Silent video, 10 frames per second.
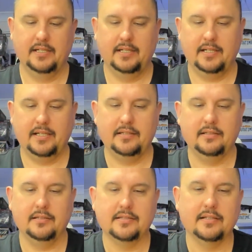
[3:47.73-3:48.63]
And
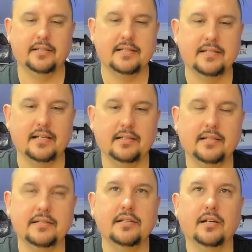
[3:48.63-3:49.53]
looks like the seller
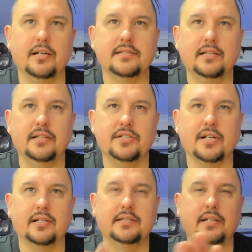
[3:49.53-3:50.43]
has nicely
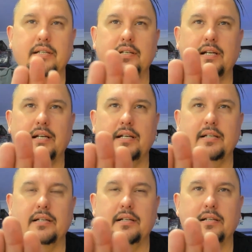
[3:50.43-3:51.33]
chucked in
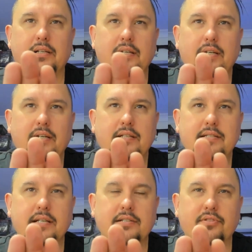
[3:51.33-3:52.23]
a
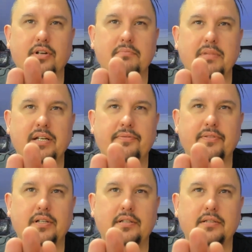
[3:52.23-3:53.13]
Destro
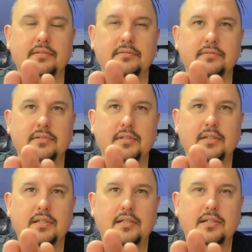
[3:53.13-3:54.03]
minifig,
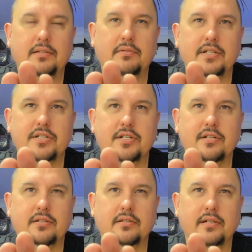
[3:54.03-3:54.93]

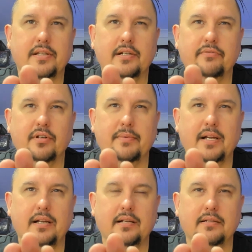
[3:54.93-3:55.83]
which I think I've got
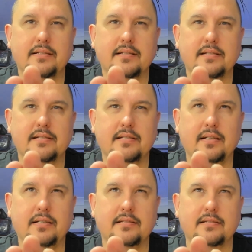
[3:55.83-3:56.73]
about
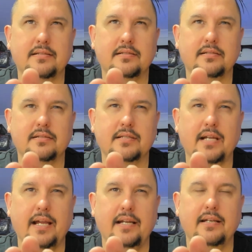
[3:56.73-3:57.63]
6 to
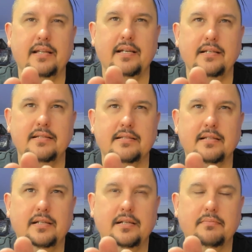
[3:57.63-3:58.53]
8 of these,
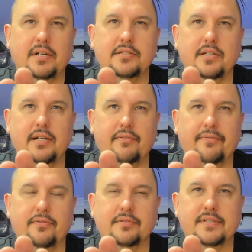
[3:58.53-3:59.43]
but I don't have the
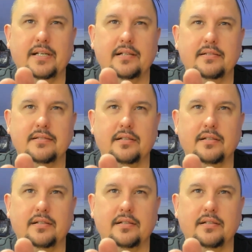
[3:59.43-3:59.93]
full set, so